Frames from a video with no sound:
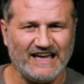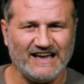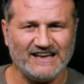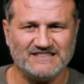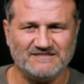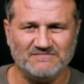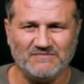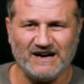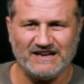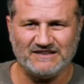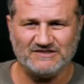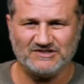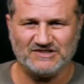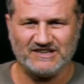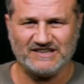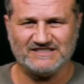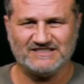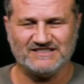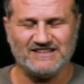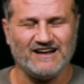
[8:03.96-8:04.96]
x minus
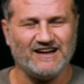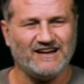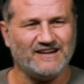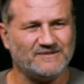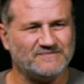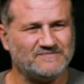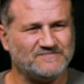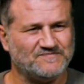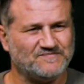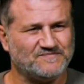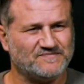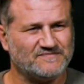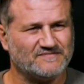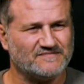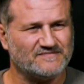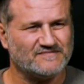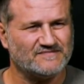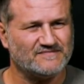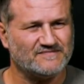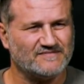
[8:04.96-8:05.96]
x star.
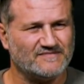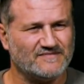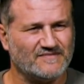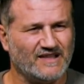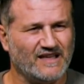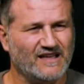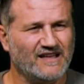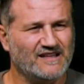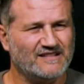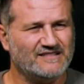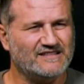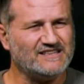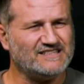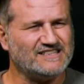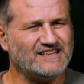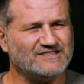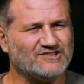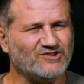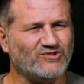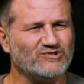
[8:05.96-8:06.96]
This
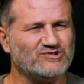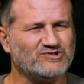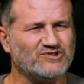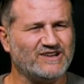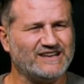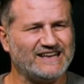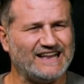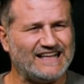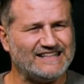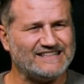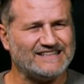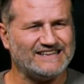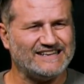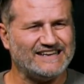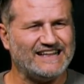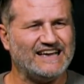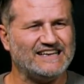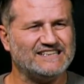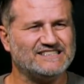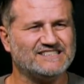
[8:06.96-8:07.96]
has also another
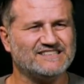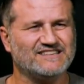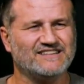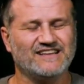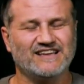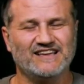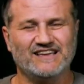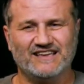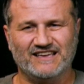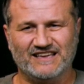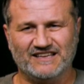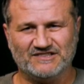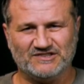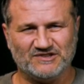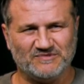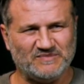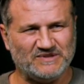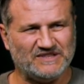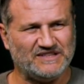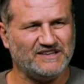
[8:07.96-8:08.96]
nice
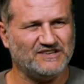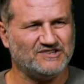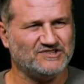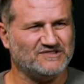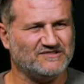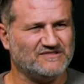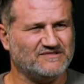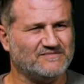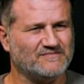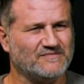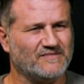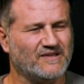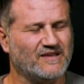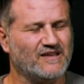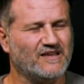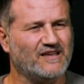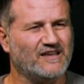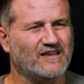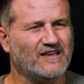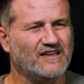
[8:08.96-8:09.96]
interpretation.
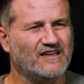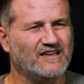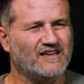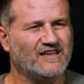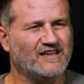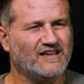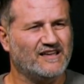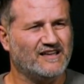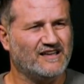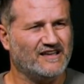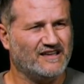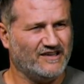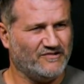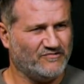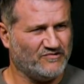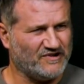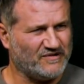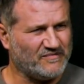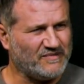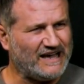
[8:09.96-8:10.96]

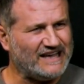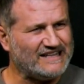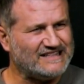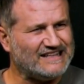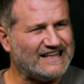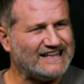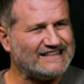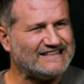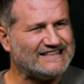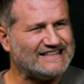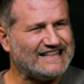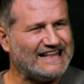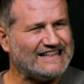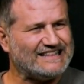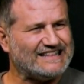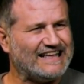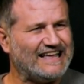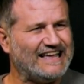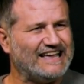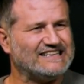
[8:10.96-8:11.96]
If we remind that
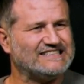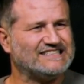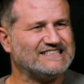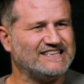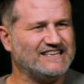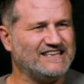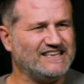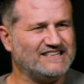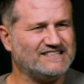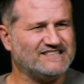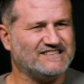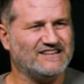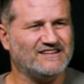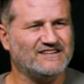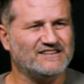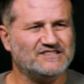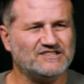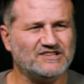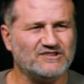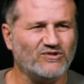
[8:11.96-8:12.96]
delta x is
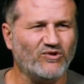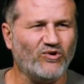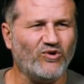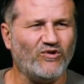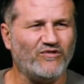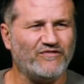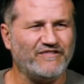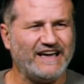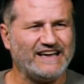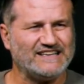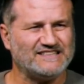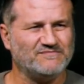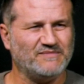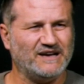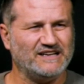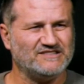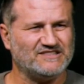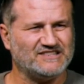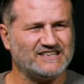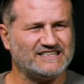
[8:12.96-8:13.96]
little o of x
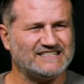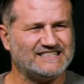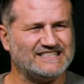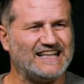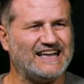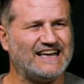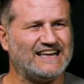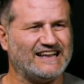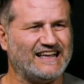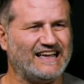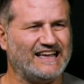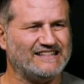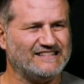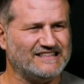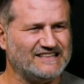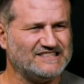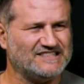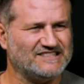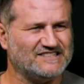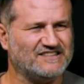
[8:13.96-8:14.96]
minus x star, and
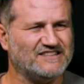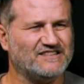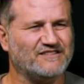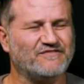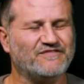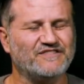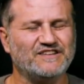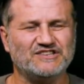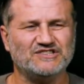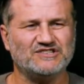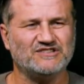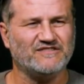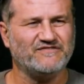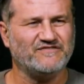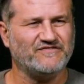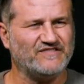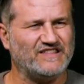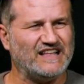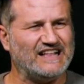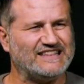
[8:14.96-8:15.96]
this is the definition of
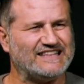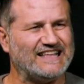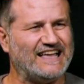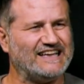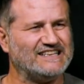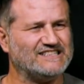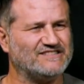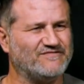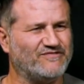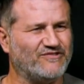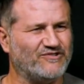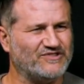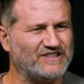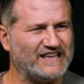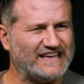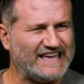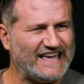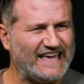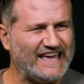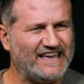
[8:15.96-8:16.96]
delta x for the
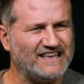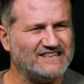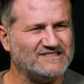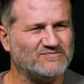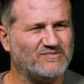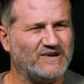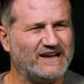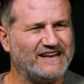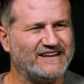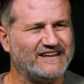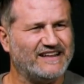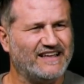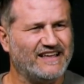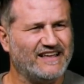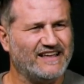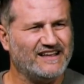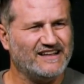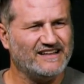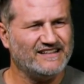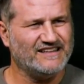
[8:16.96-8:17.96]
case when
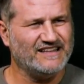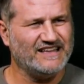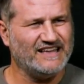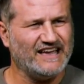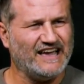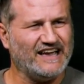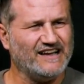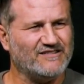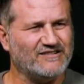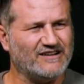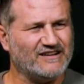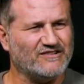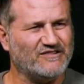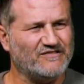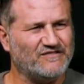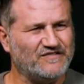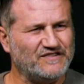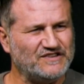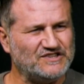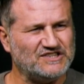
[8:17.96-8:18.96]
the angular
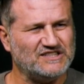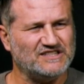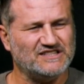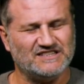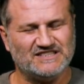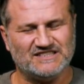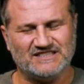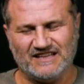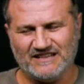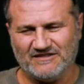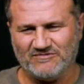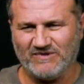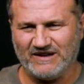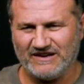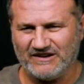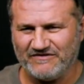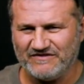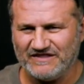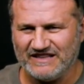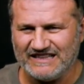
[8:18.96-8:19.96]
coefficient is that
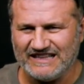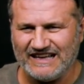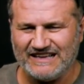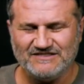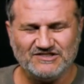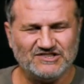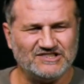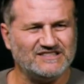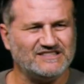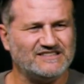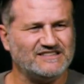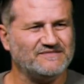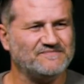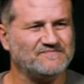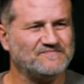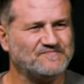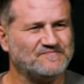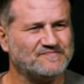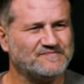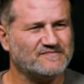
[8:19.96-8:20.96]
one of the tangent,
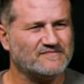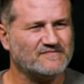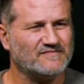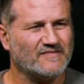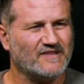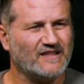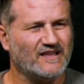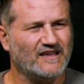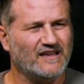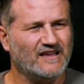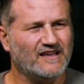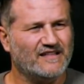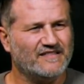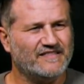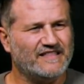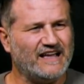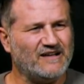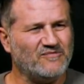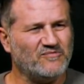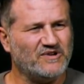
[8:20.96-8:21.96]

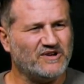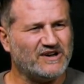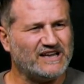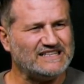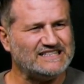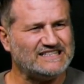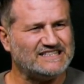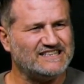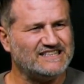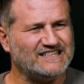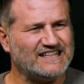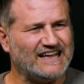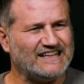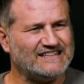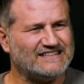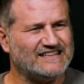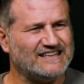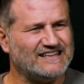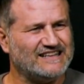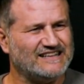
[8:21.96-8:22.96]
then we can see
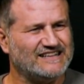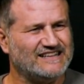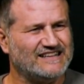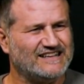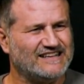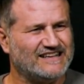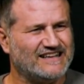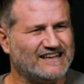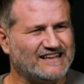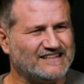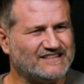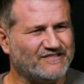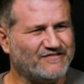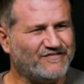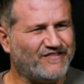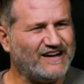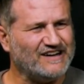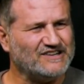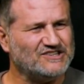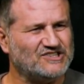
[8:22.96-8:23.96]
that the
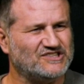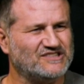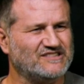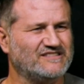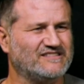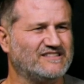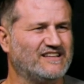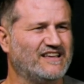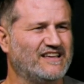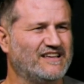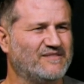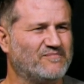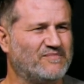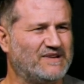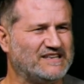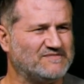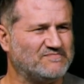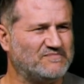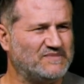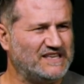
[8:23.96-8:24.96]
function
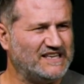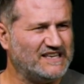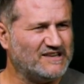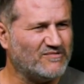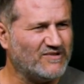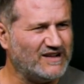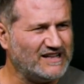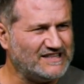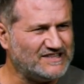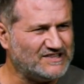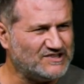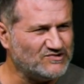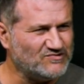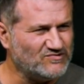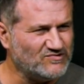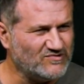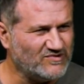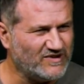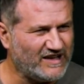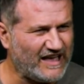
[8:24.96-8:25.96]
must be equal
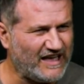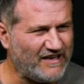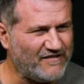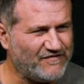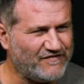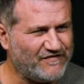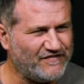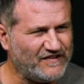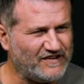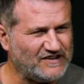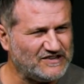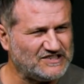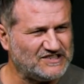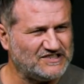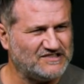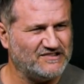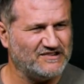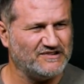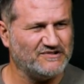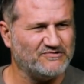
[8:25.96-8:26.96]
to a
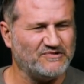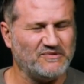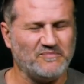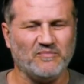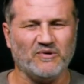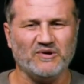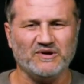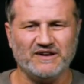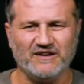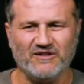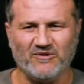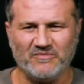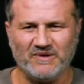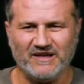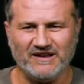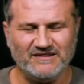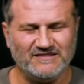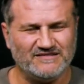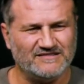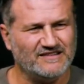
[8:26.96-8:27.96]
first degree
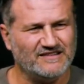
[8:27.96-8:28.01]
polynomial,